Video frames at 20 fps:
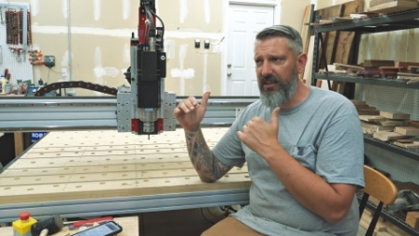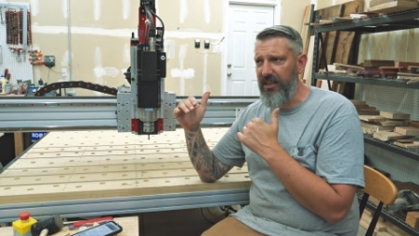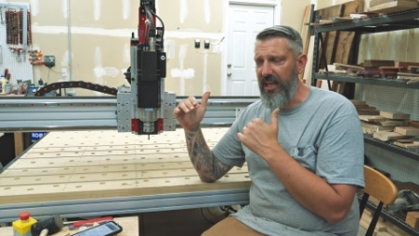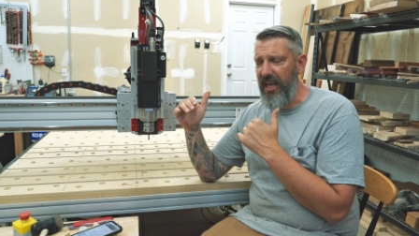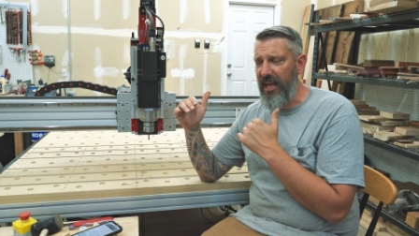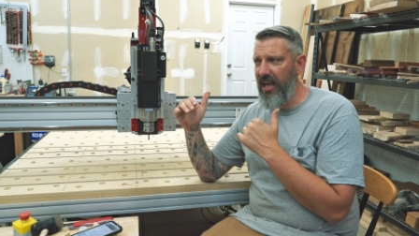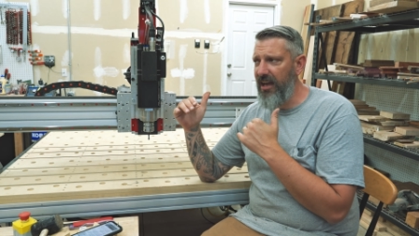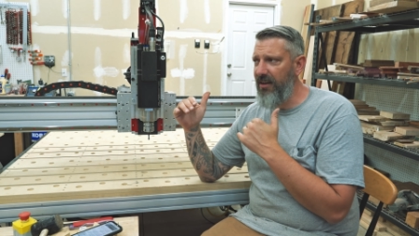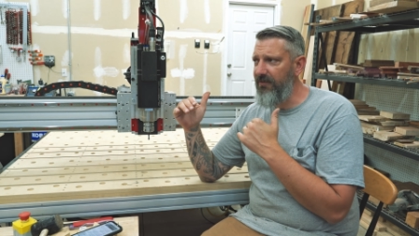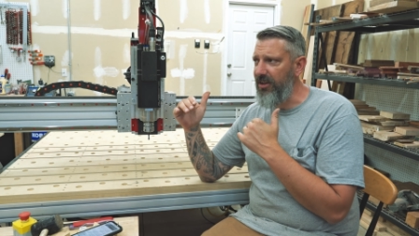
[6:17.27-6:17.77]

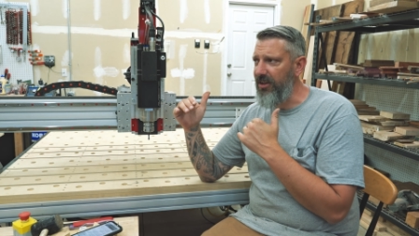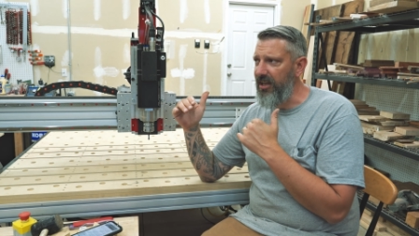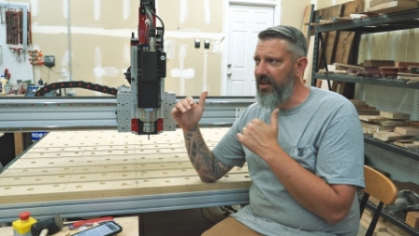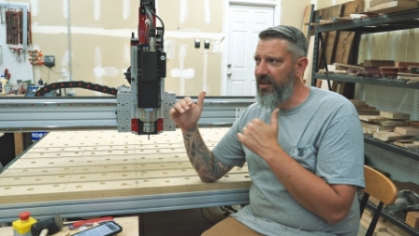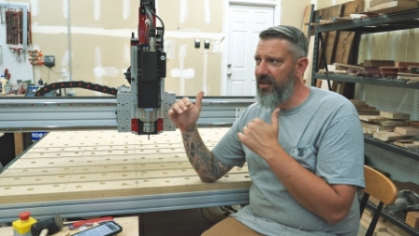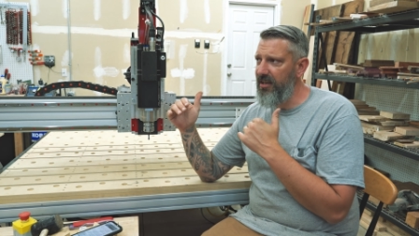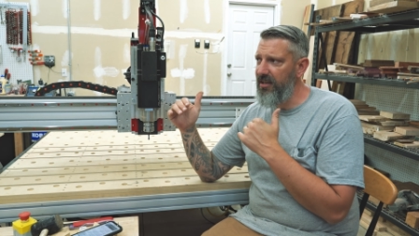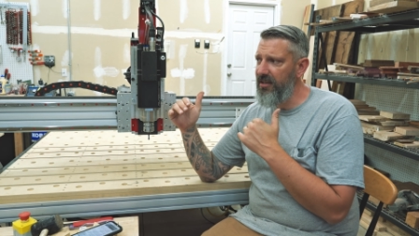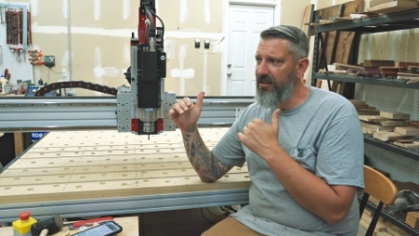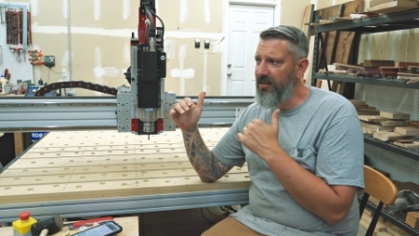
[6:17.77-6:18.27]
they have
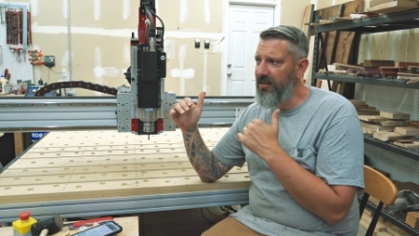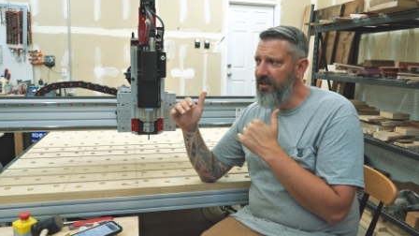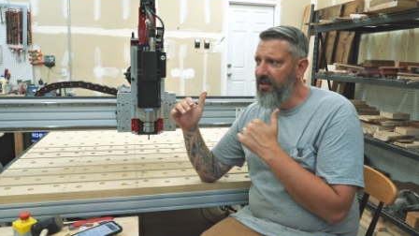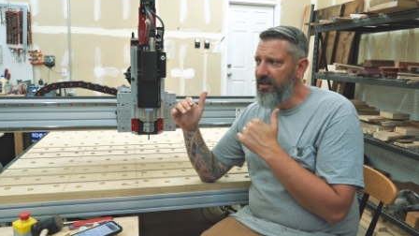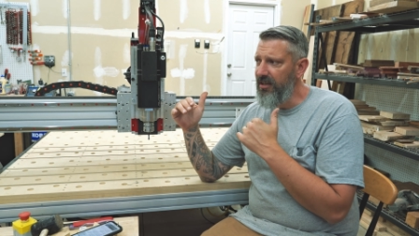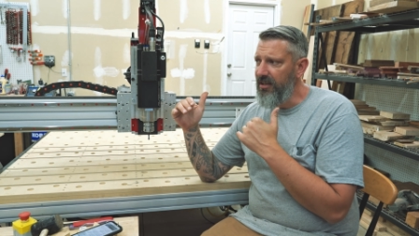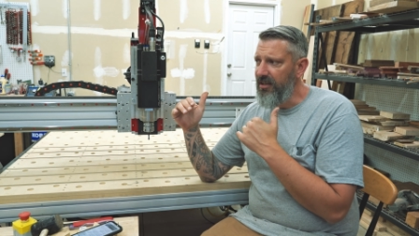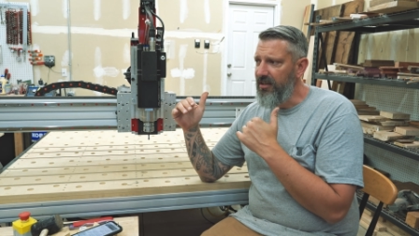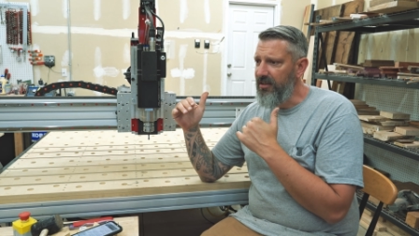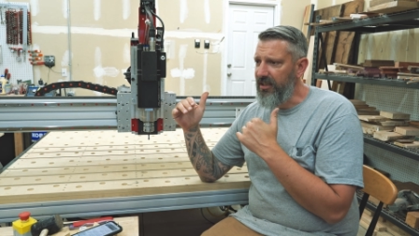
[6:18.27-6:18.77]
a
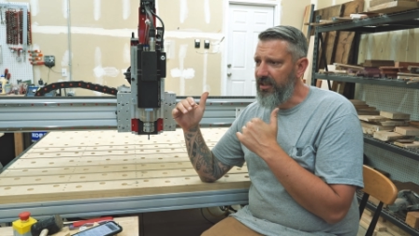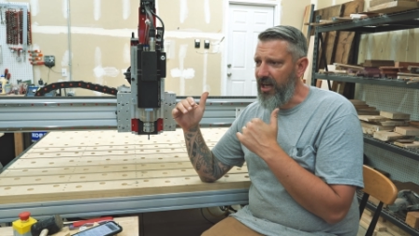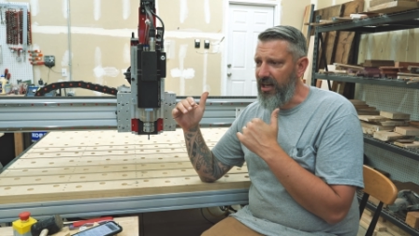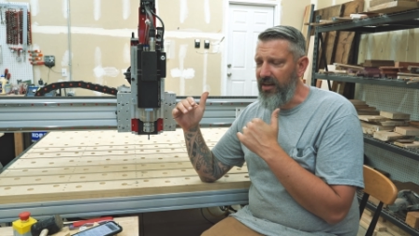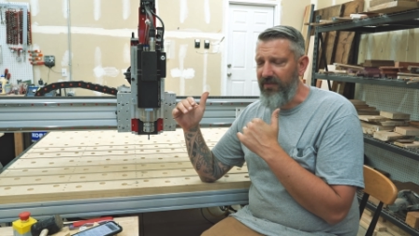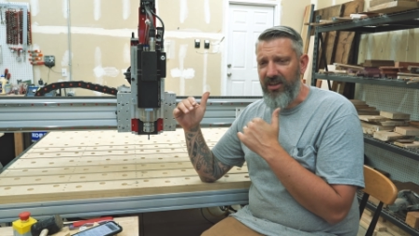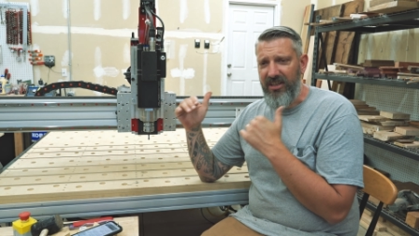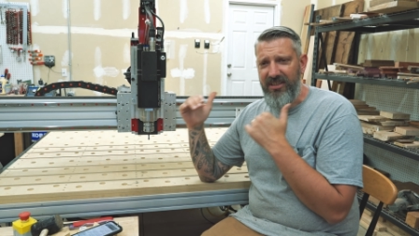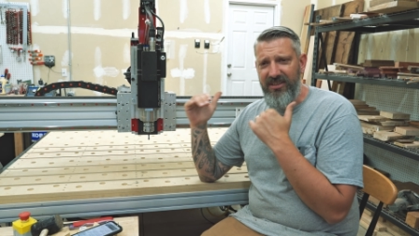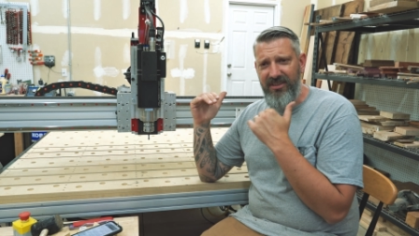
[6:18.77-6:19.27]
kind
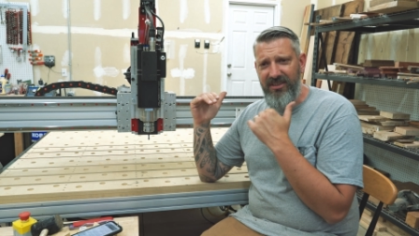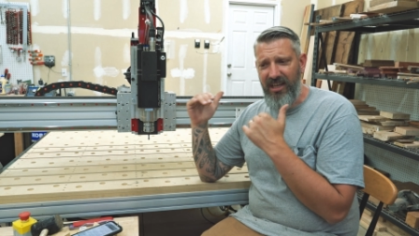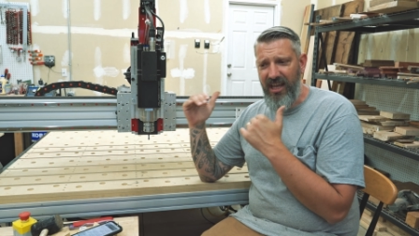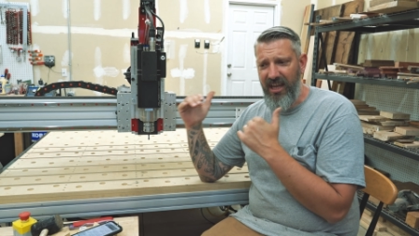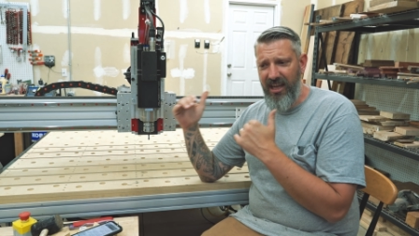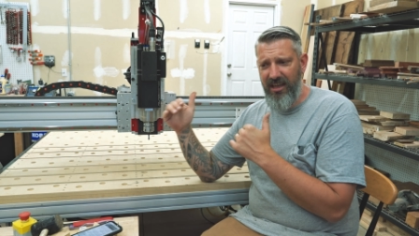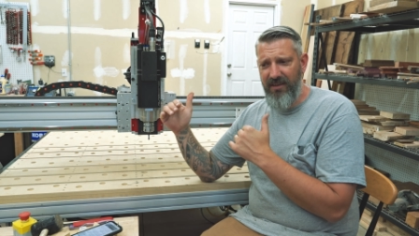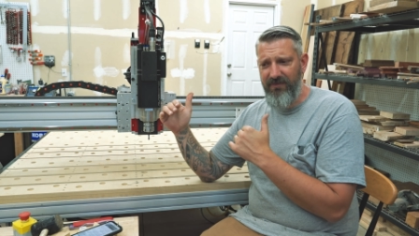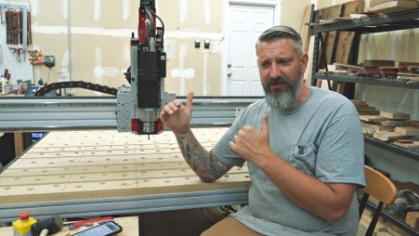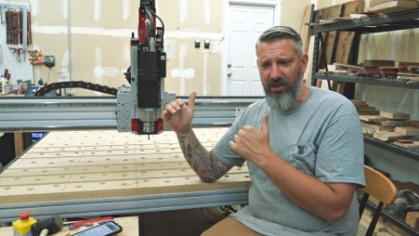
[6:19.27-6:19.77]
of a
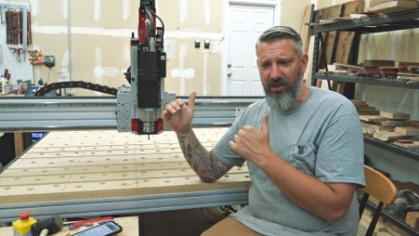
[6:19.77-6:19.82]
save